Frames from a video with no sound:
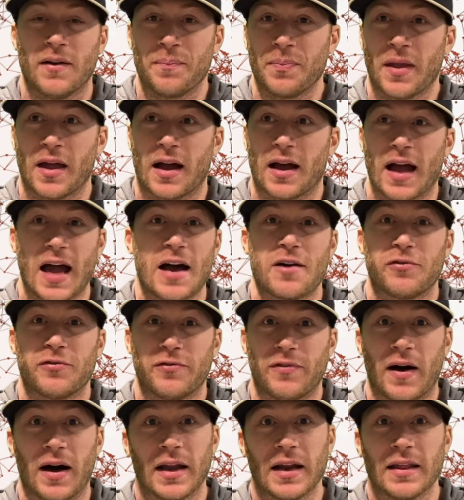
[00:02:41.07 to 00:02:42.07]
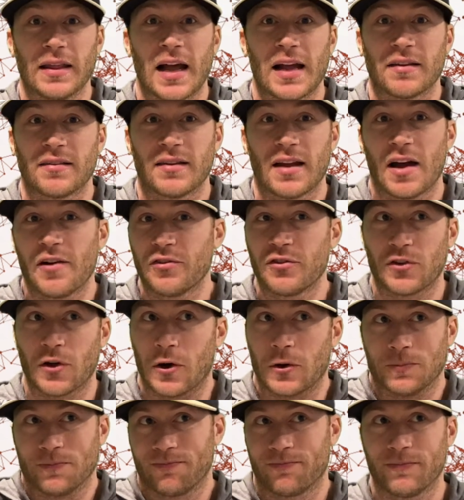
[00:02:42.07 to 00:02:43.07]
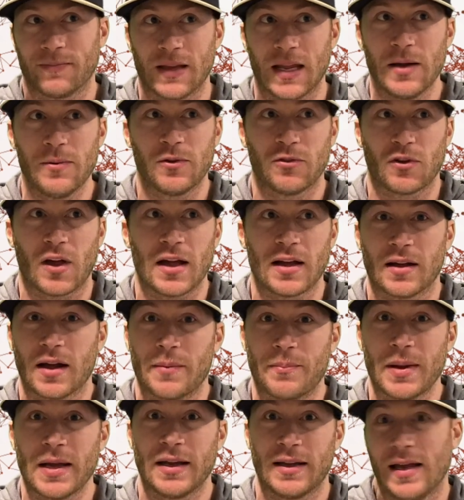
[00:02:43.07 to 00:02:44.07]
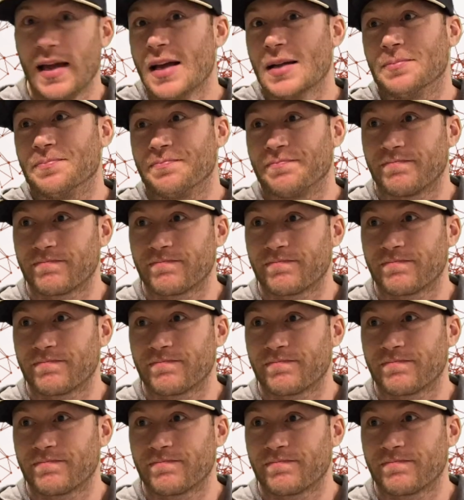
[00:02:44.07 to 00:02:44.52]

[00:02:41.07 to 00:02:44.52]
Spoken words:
have fun and that stuff. So he was like a big kid.